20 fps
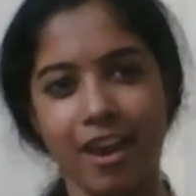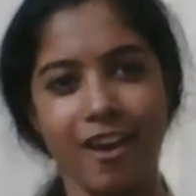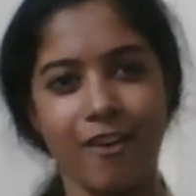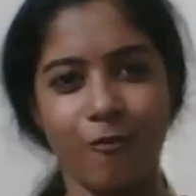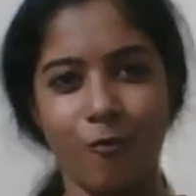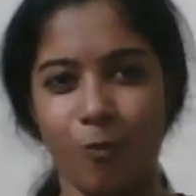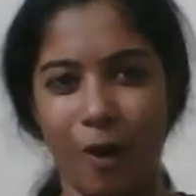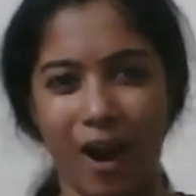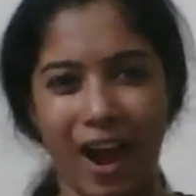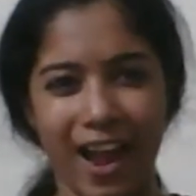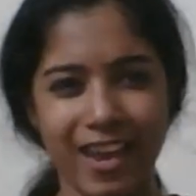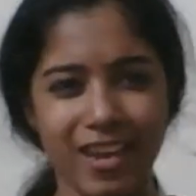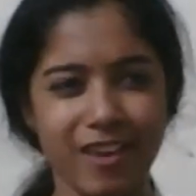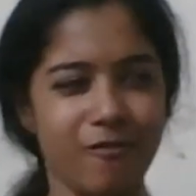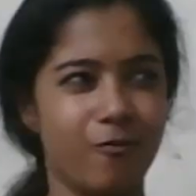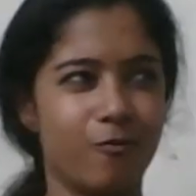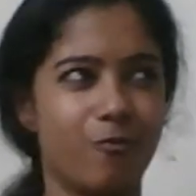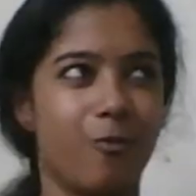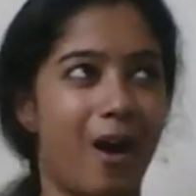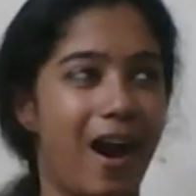Why?
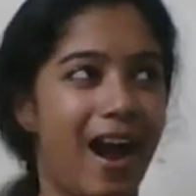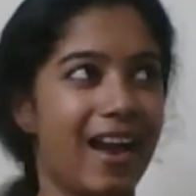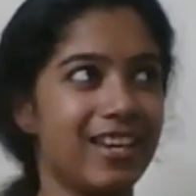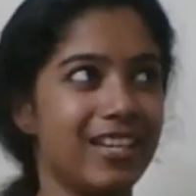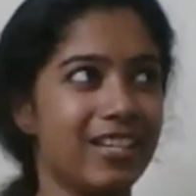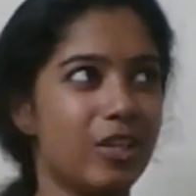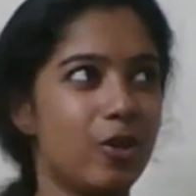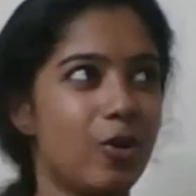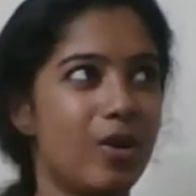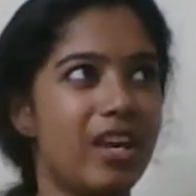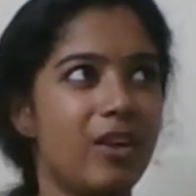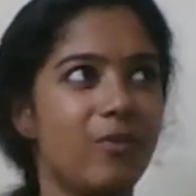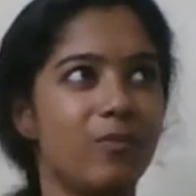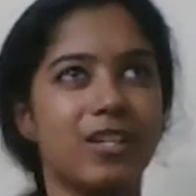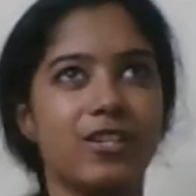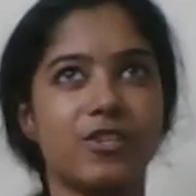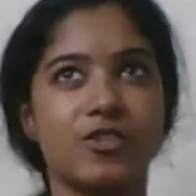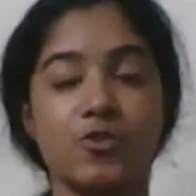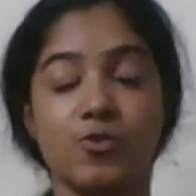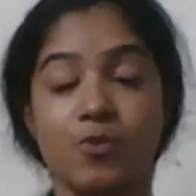Why do you
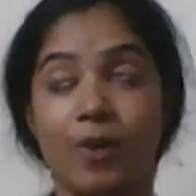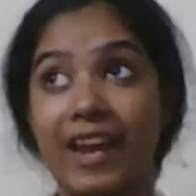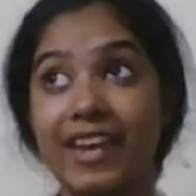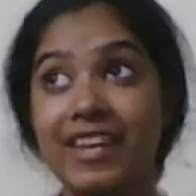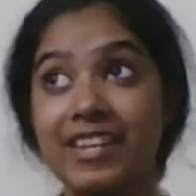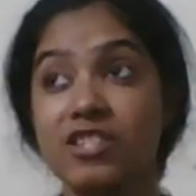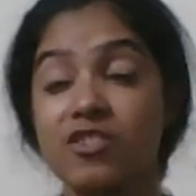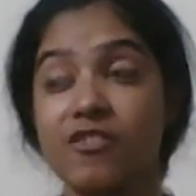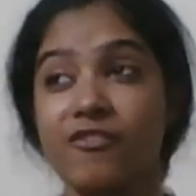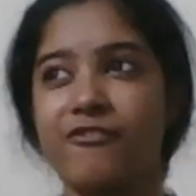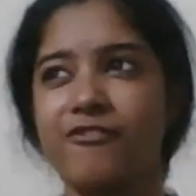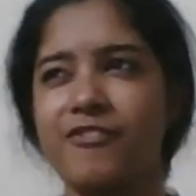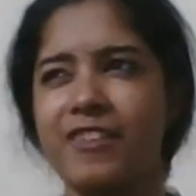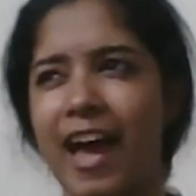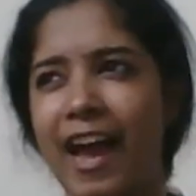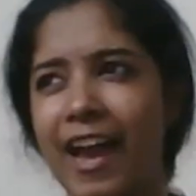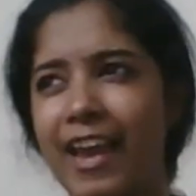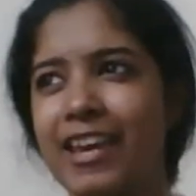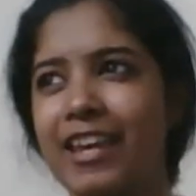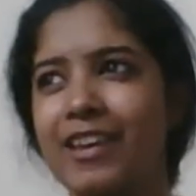even try to fly?